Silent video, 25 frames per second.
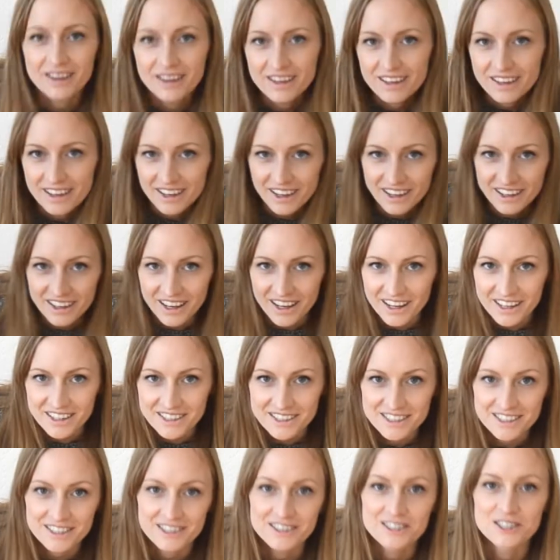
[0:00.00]
Hey
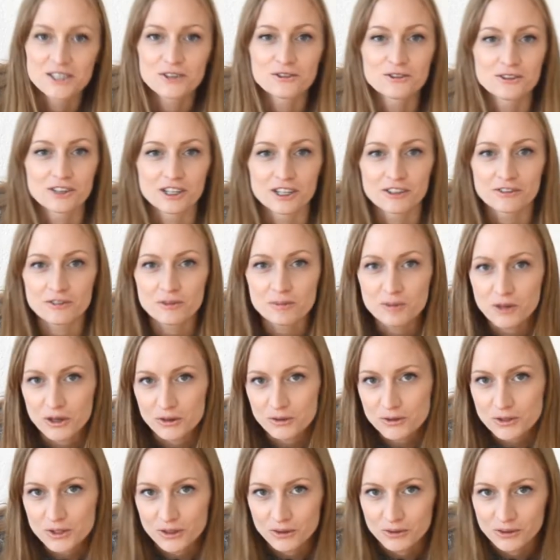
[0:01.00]
guys, it's Sophia from Go
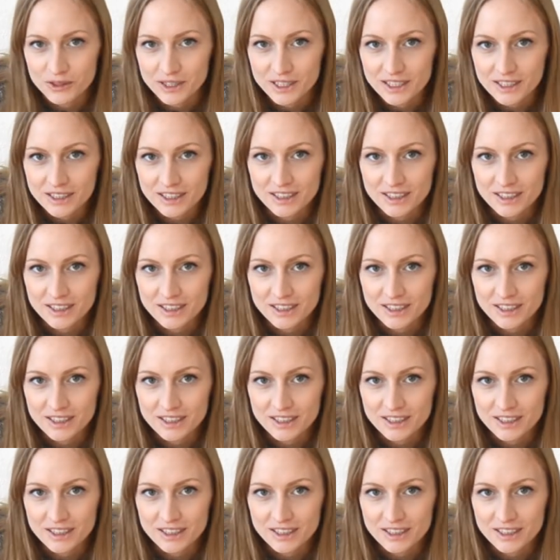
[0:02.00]
Sewly,